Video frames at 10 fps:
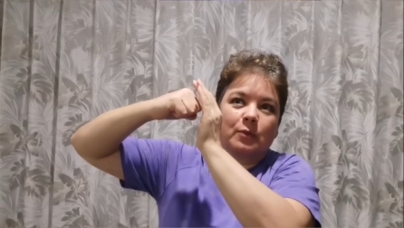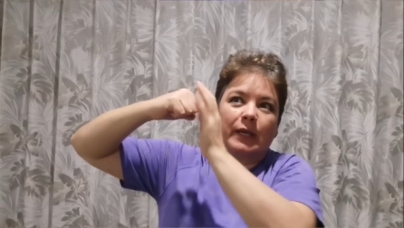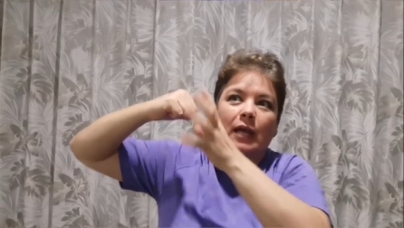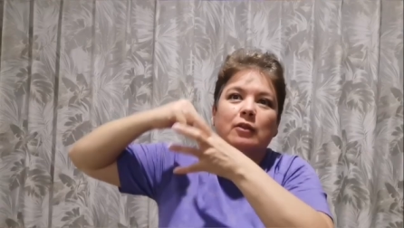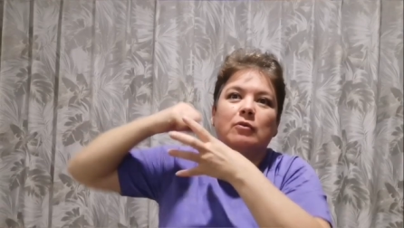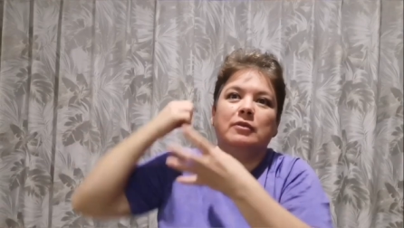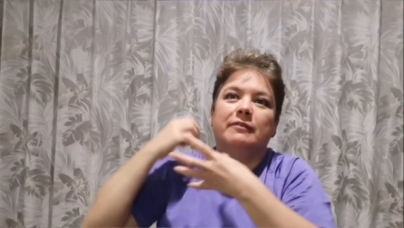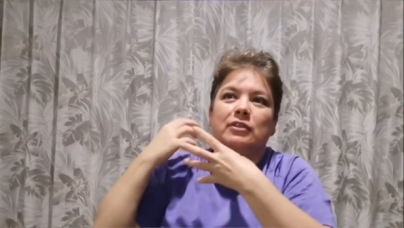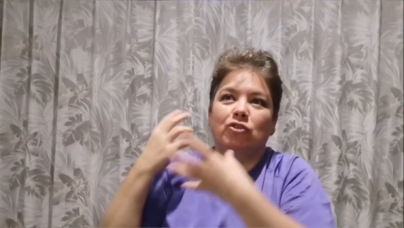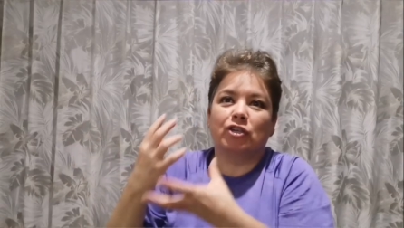We cannot
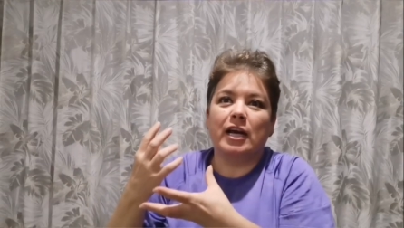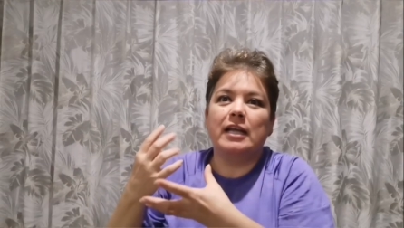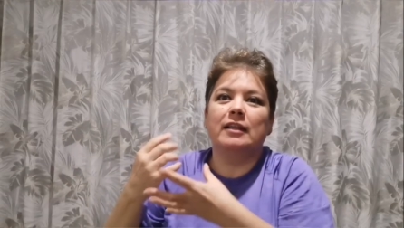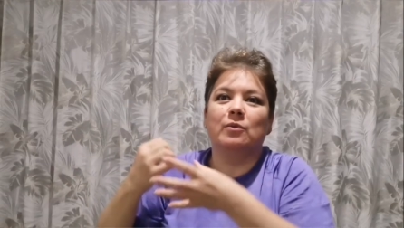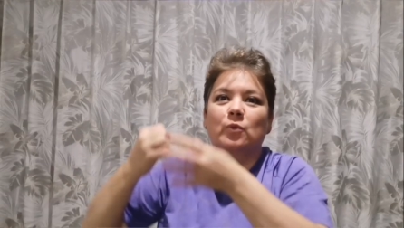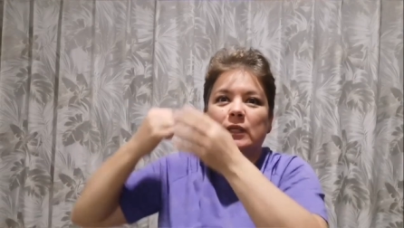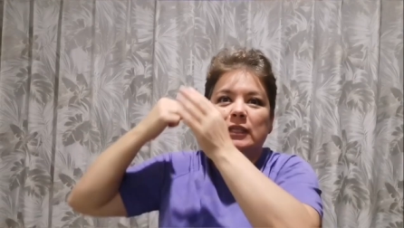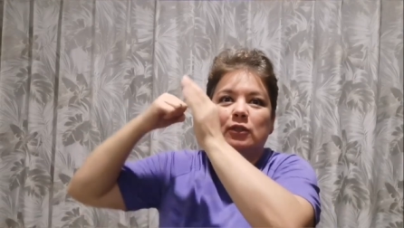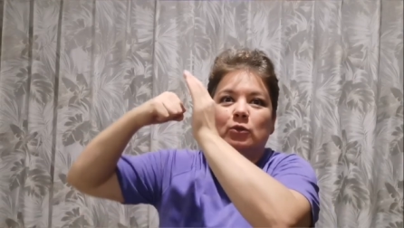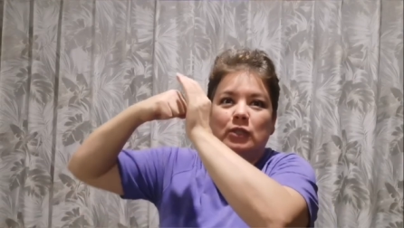even train them. We
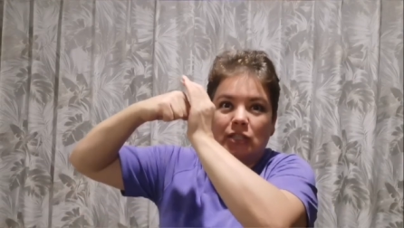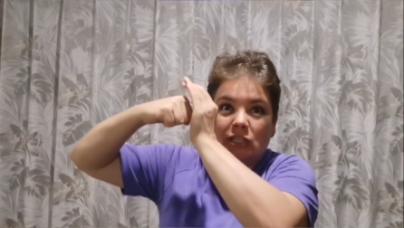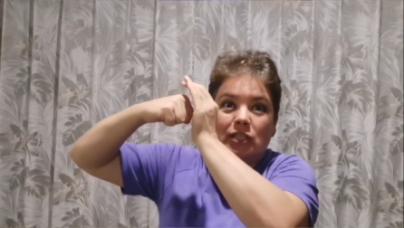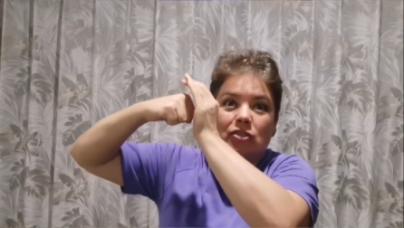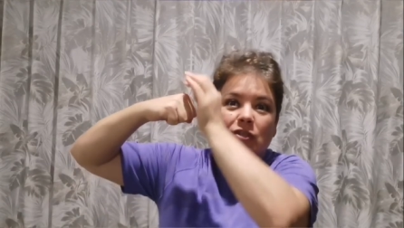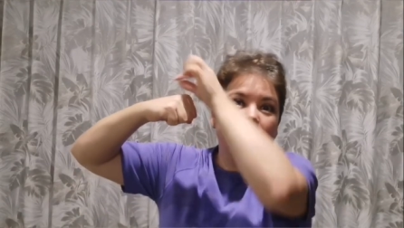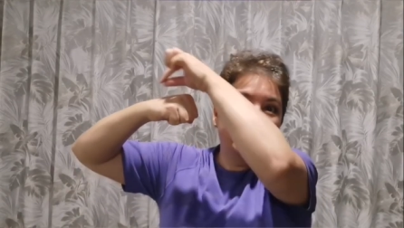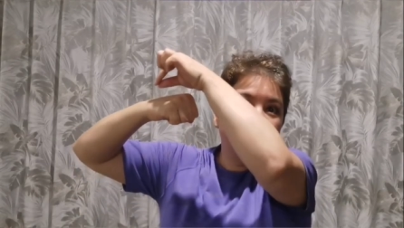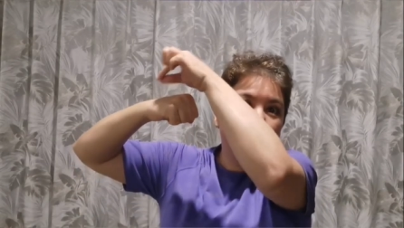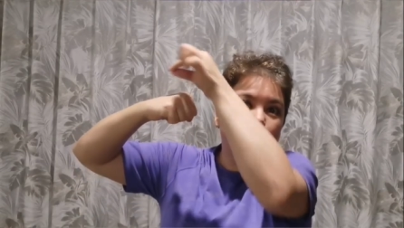need to teach
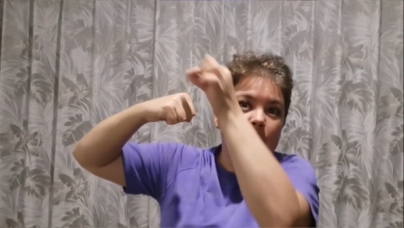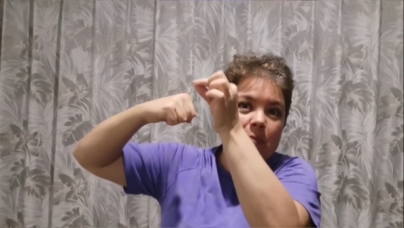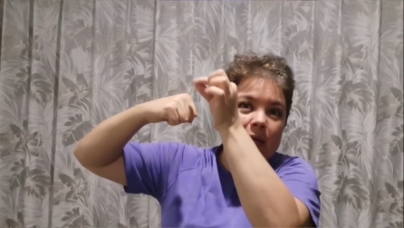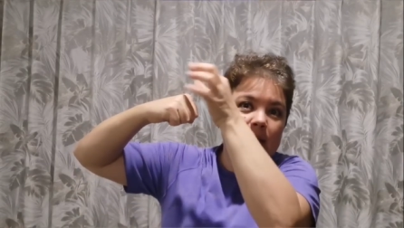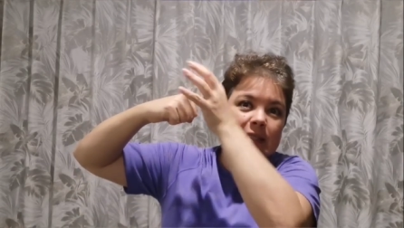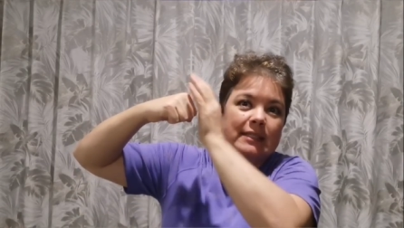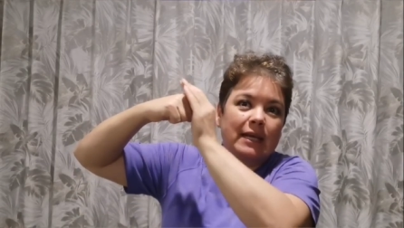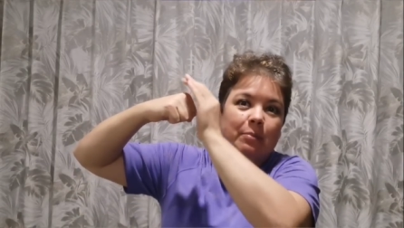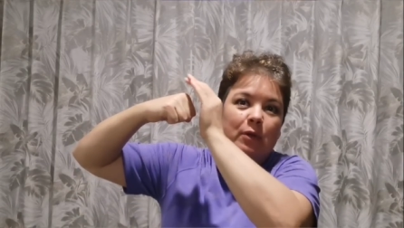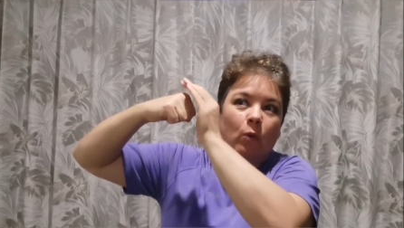them to remain
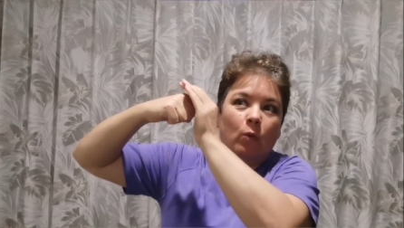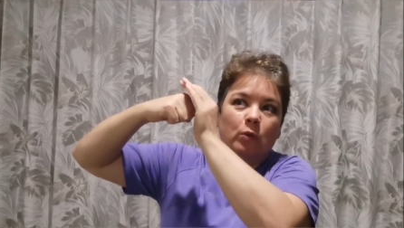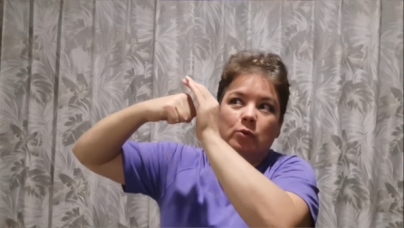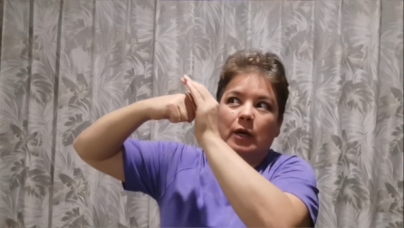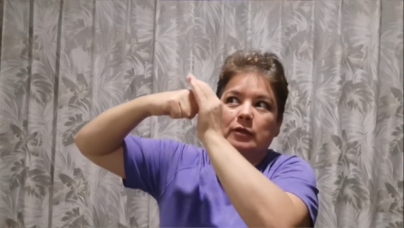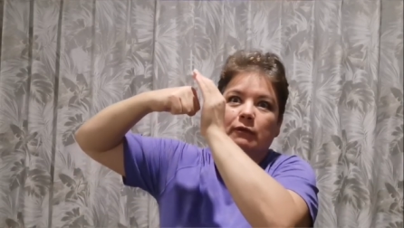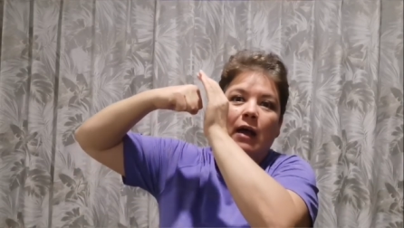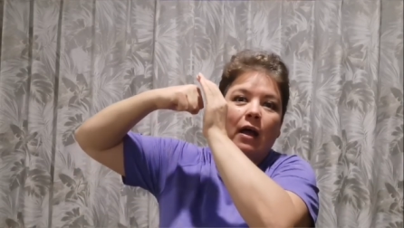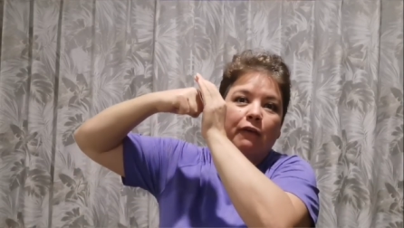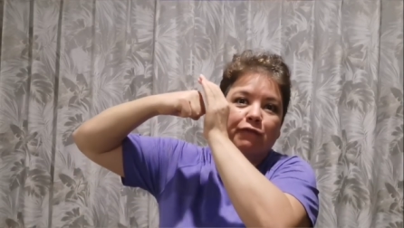stable or to kind of
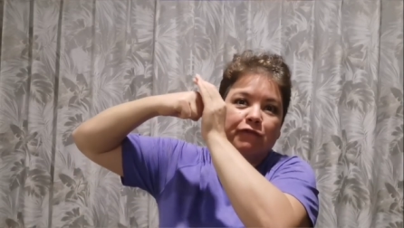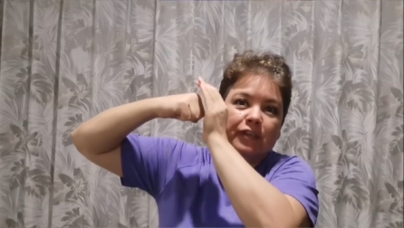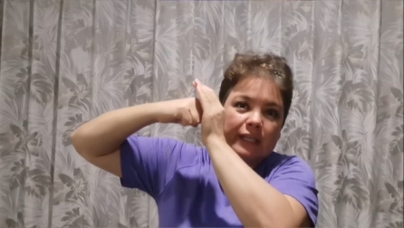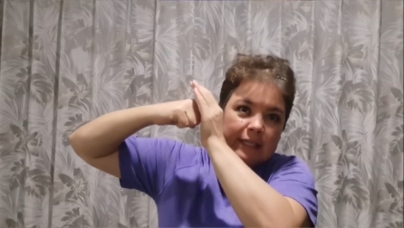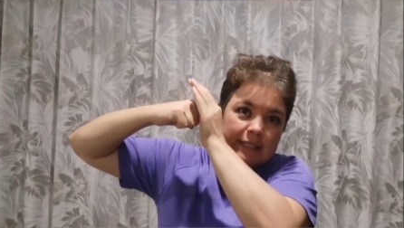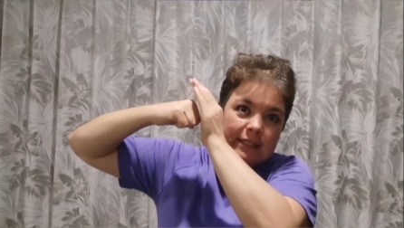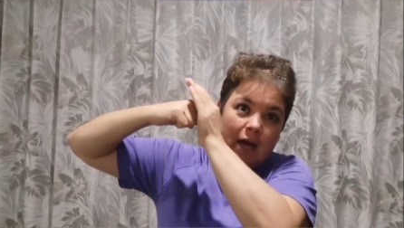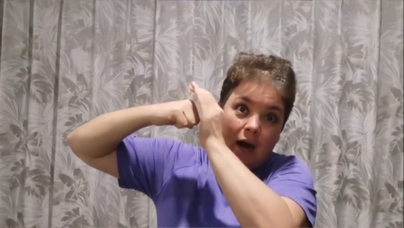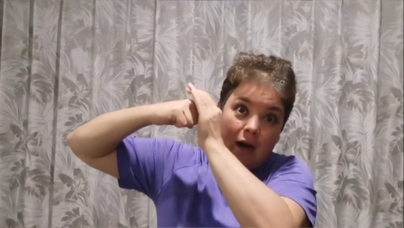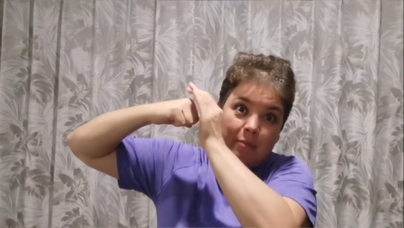freeze
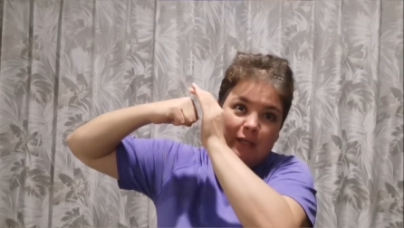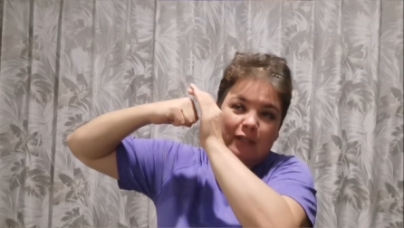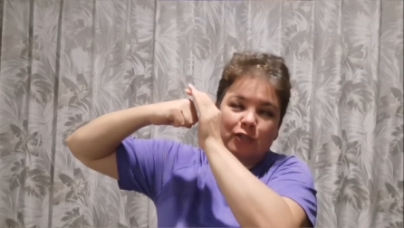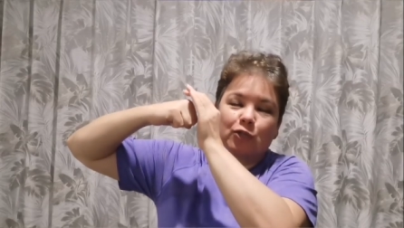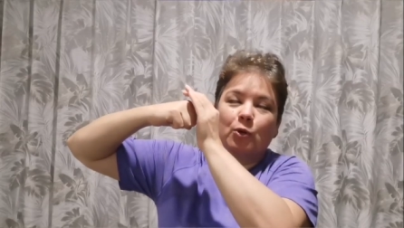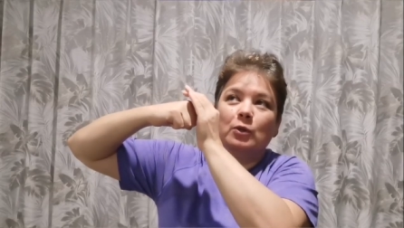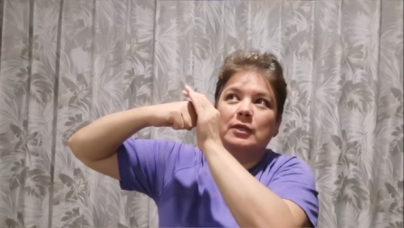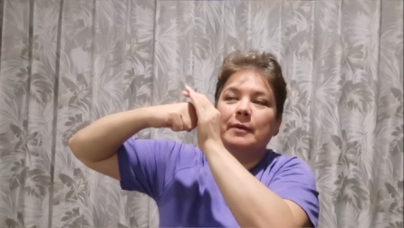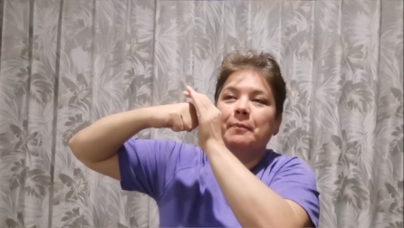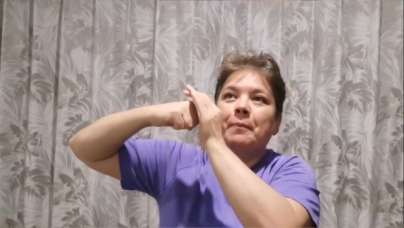arm in the shoulder